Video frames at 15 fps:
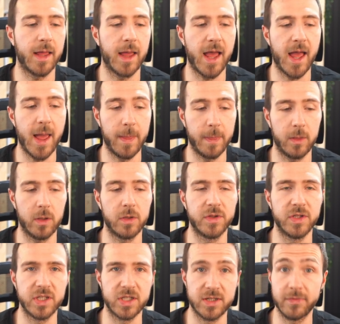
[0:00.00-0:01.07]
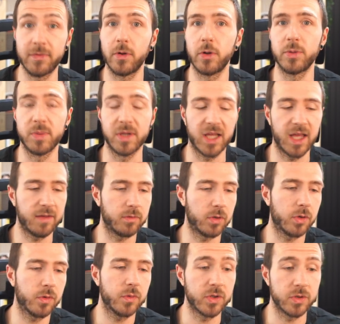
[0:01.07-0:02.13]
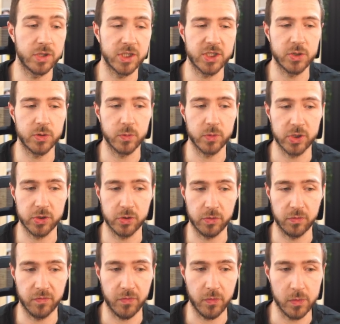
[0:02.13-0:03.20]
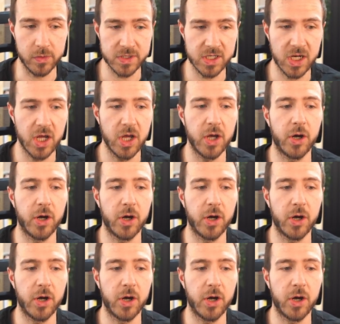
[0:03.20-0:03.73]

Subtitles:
handle the default behavior, you need to return false.